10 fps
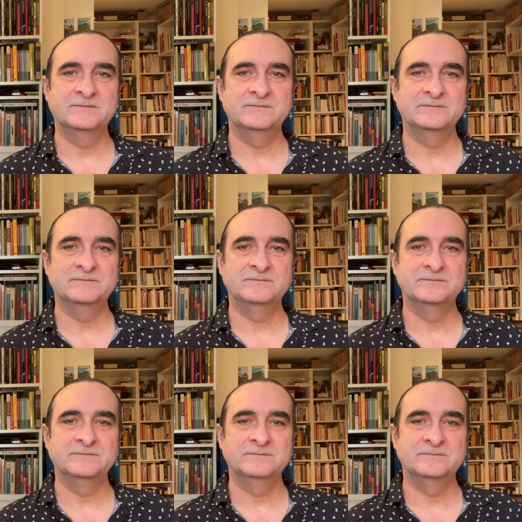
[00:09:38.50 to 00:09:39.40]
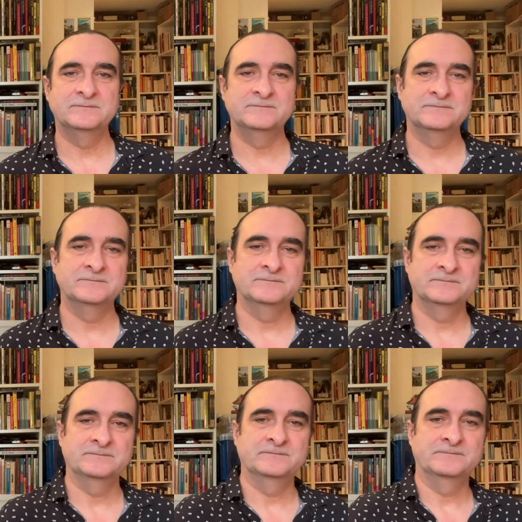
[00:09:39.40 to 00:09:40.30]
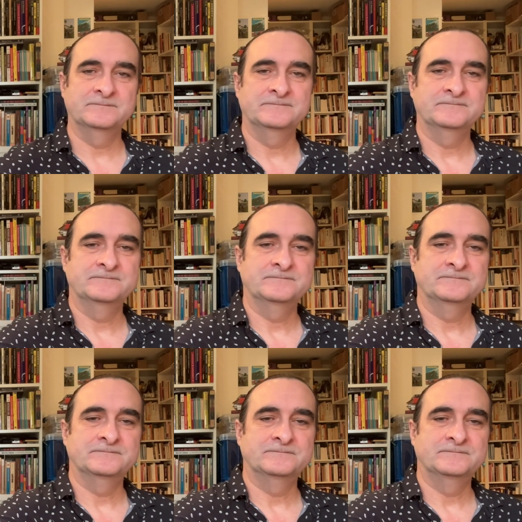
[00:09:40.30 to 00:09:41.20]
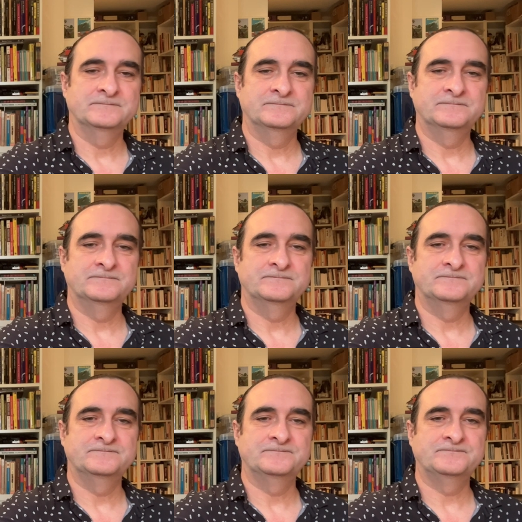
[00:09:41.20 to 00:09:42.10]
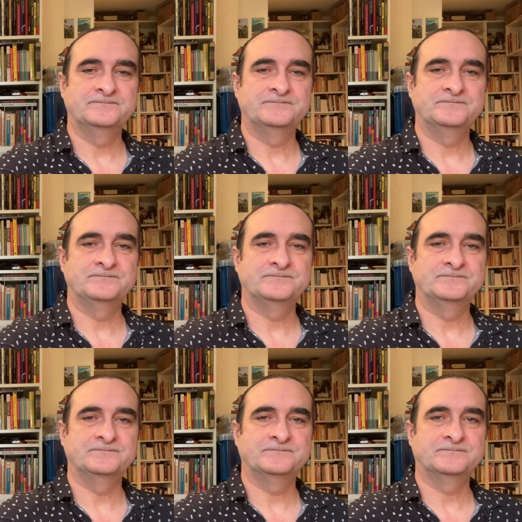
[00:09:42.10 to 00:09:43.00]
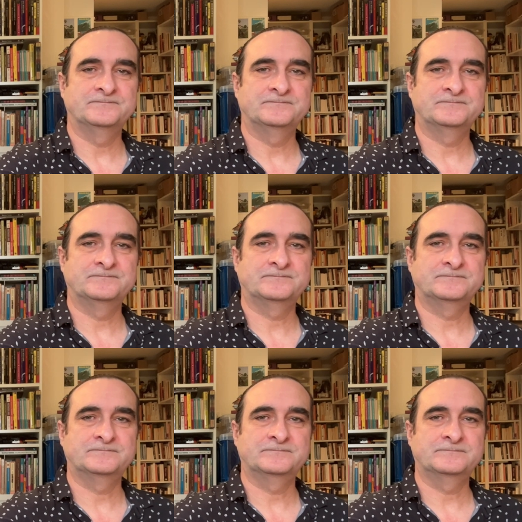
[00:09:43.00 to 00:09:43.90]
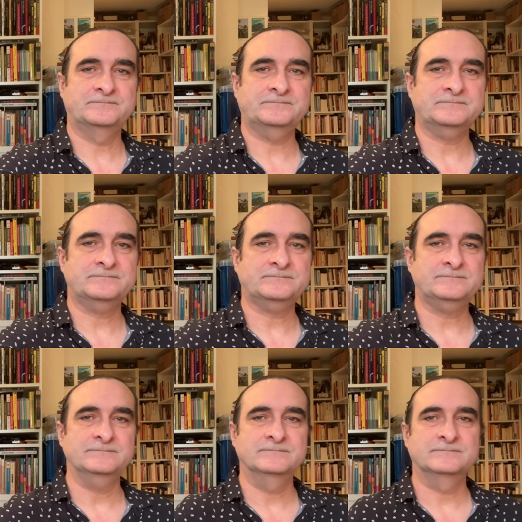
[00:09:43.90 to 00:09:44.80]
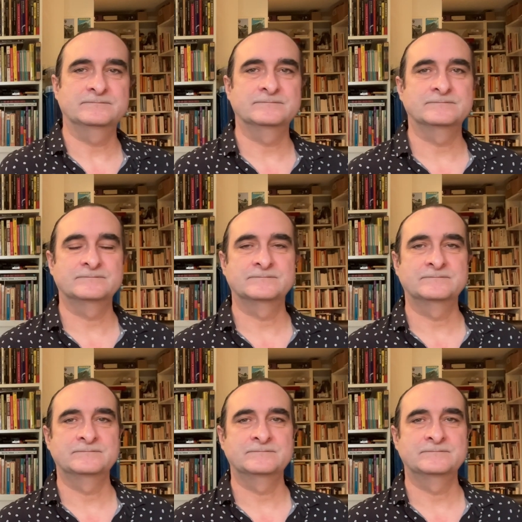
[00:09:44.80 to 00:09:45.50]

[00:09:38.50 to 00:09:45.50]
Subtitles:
Nobody speaks.